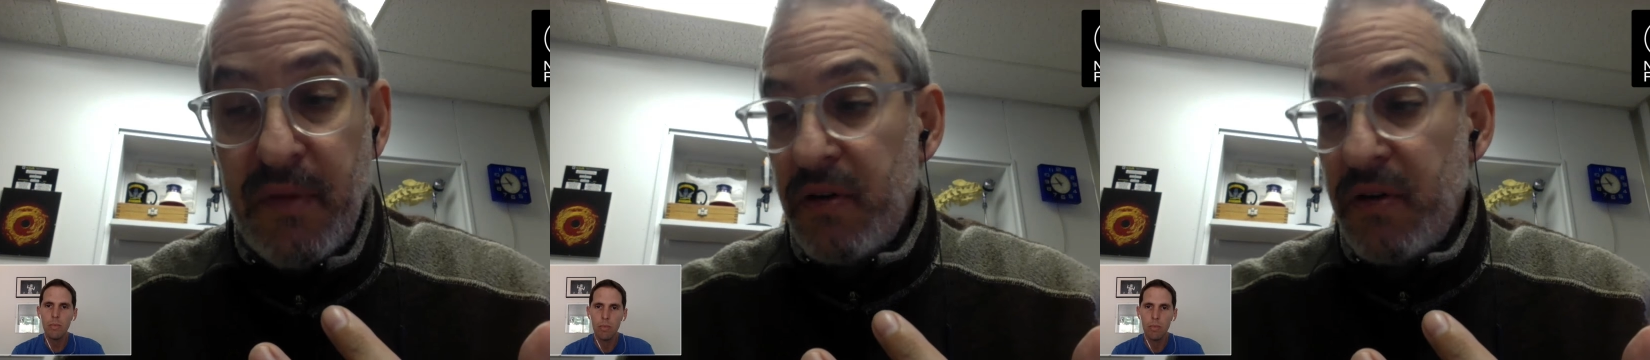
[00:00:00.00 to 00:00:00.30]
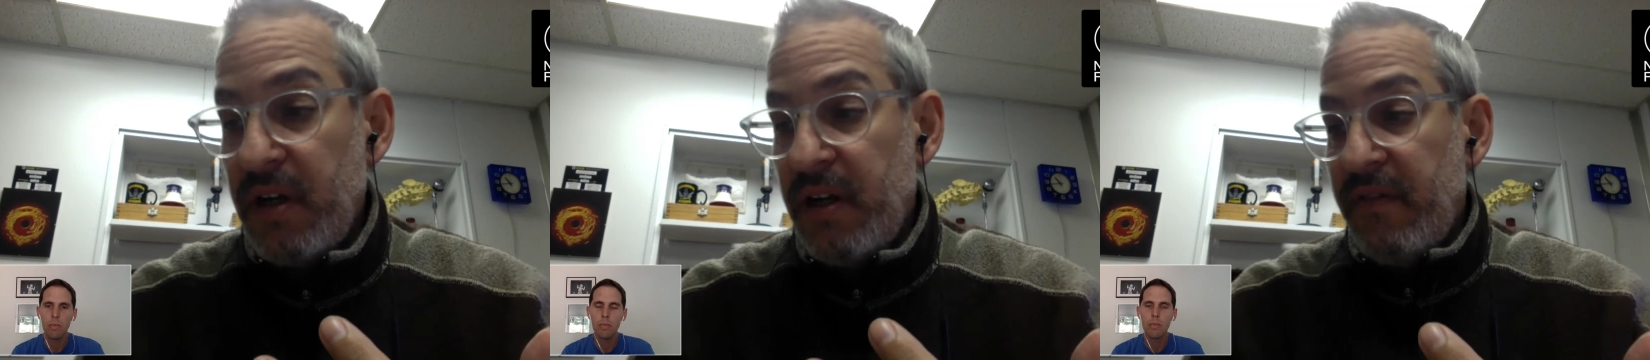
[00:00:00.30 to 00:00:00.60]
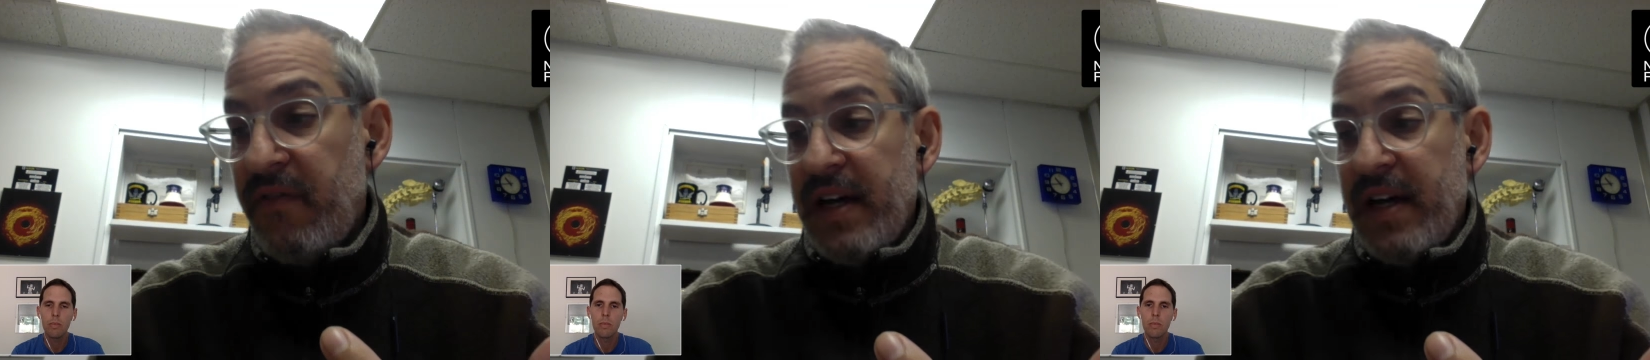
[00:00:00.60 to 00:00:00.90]
Speaker 1: You can
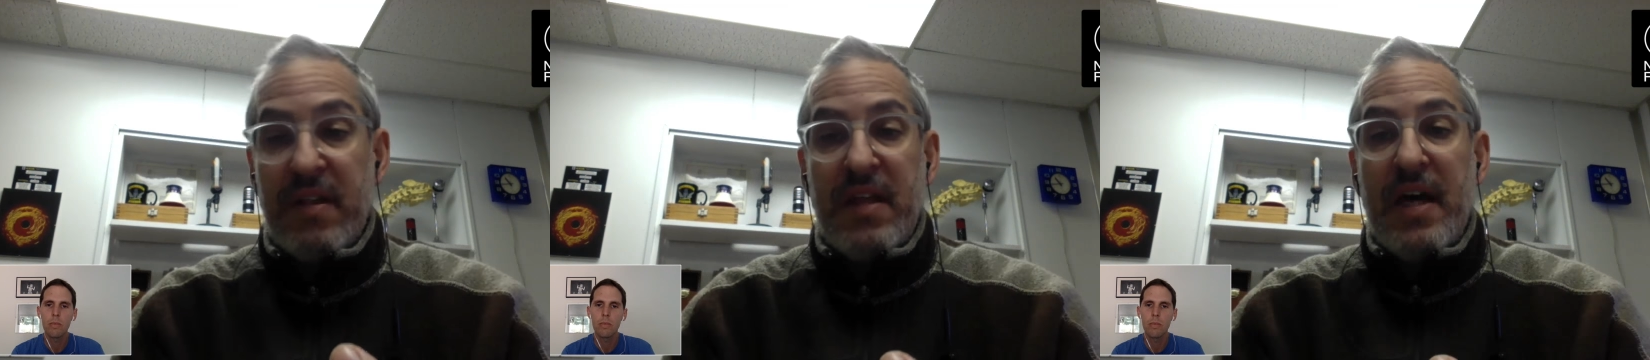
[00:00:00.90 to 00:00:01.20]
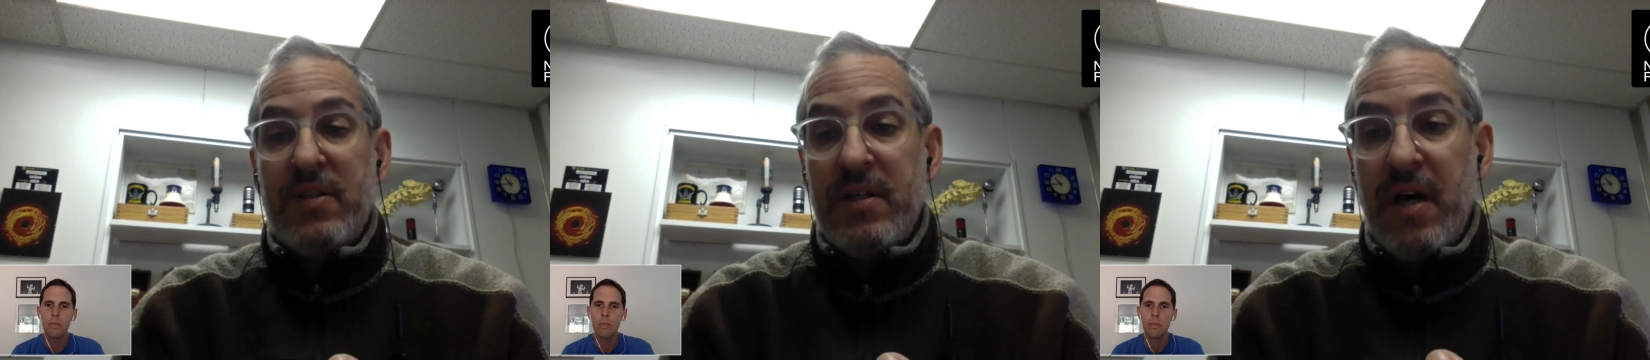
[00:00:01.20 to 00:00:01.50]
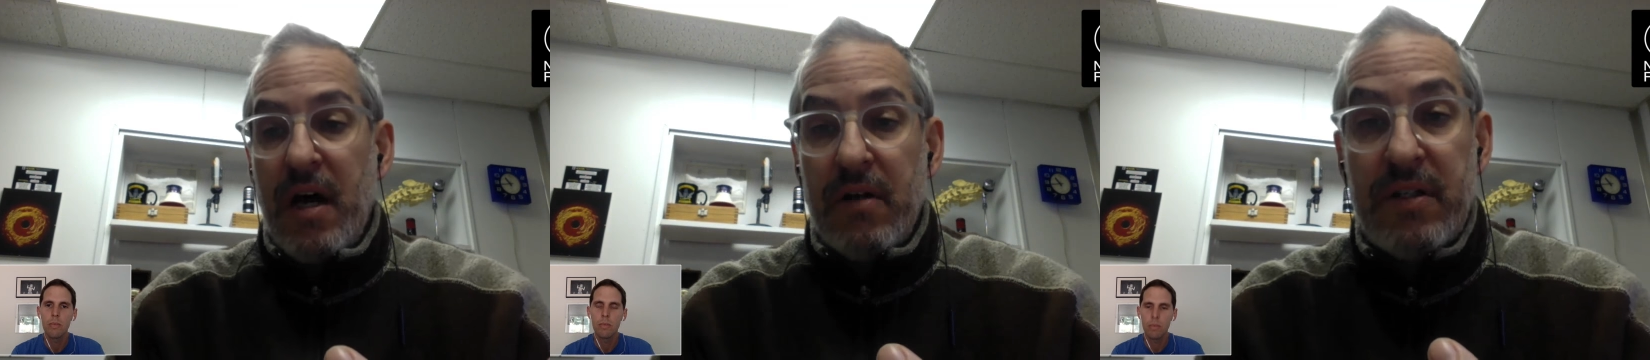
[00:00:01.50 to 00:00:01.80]
invest
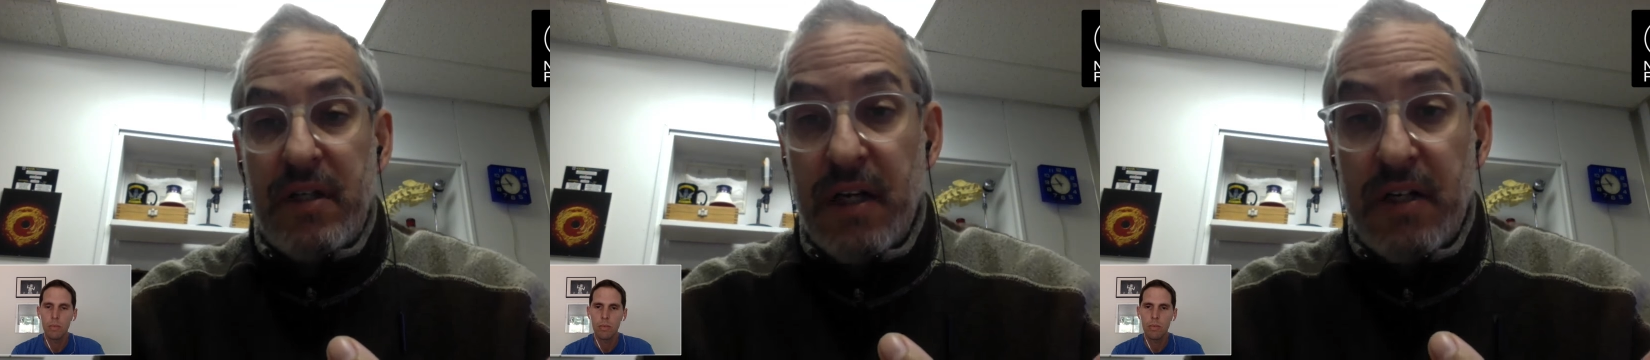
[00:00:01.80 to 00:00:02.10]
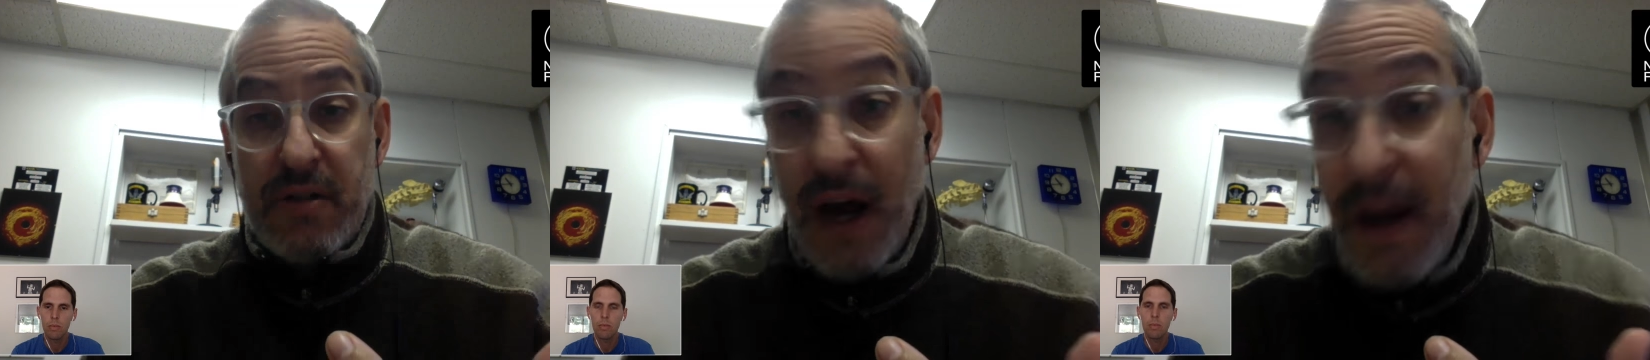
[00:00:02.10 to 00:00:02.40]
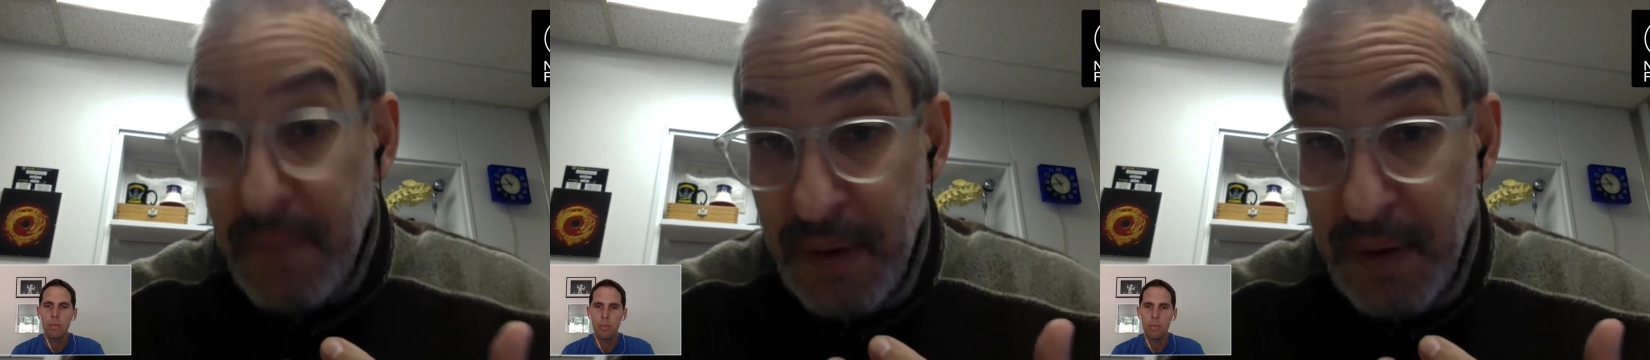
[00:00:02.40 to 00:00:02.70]
$1,000 in a
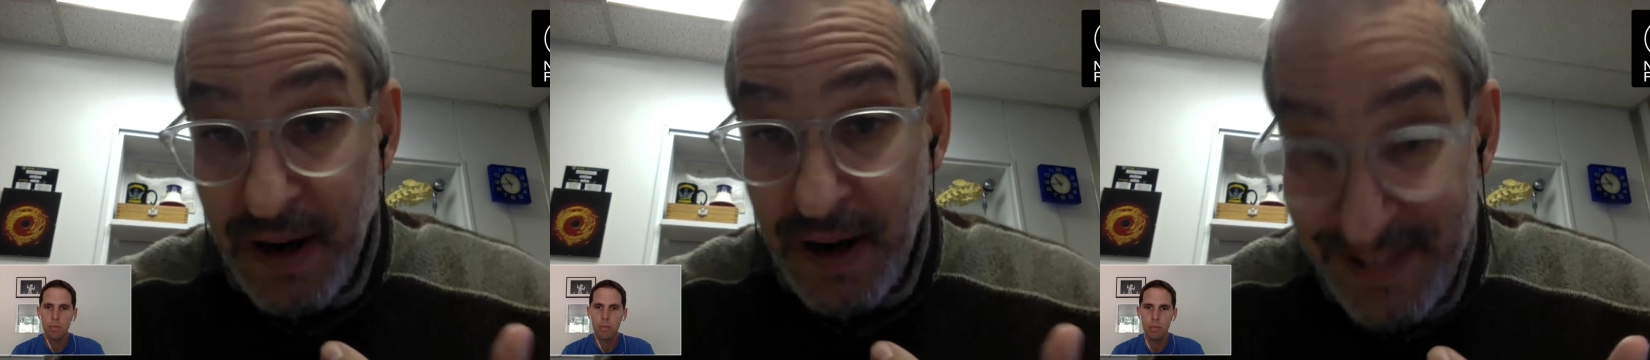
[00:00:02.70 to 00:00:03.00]
tripod,